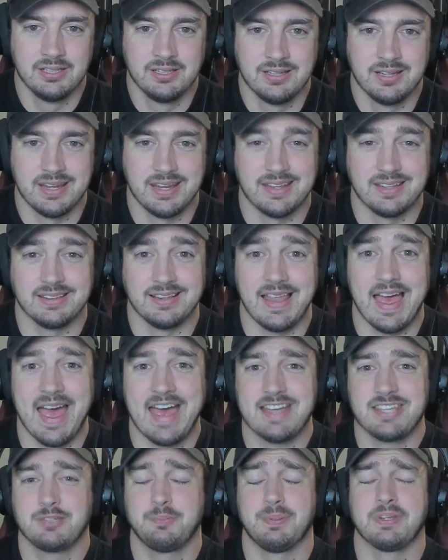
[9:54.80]
And
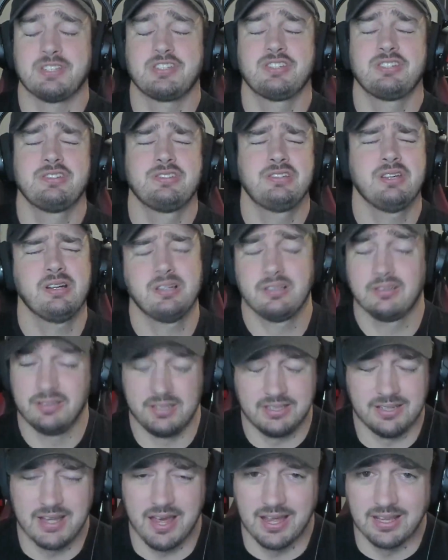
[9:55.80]
last but
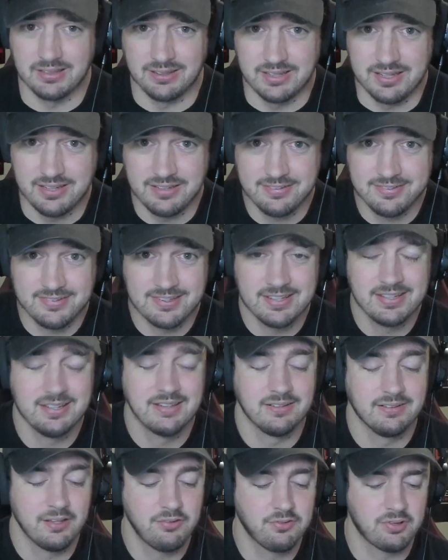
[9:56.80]
certainly not least,
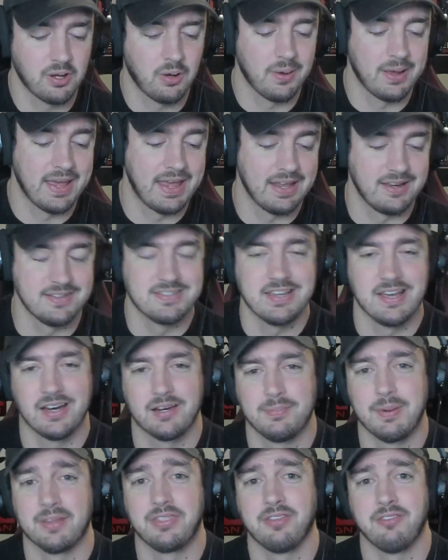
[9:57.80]
let's go ahead and talk
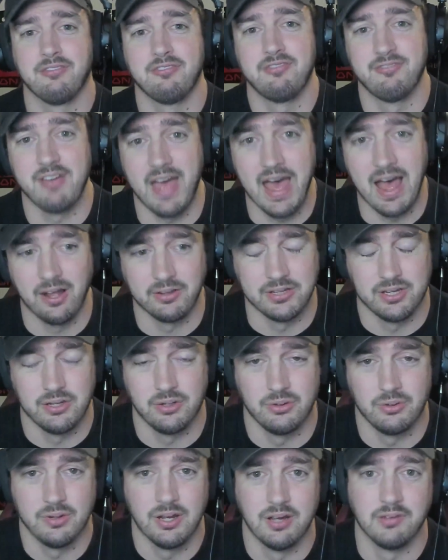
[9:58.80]
about the
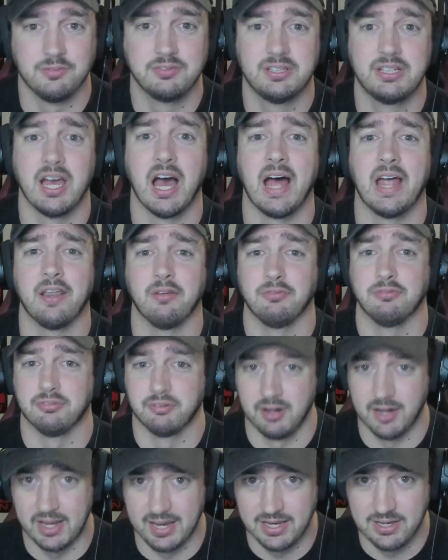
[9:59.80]
value of God of
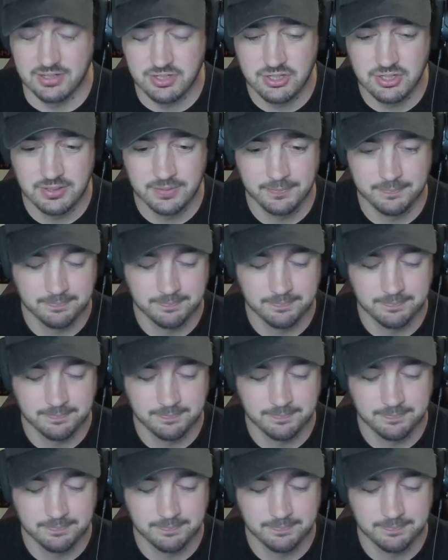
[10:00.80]
Rage.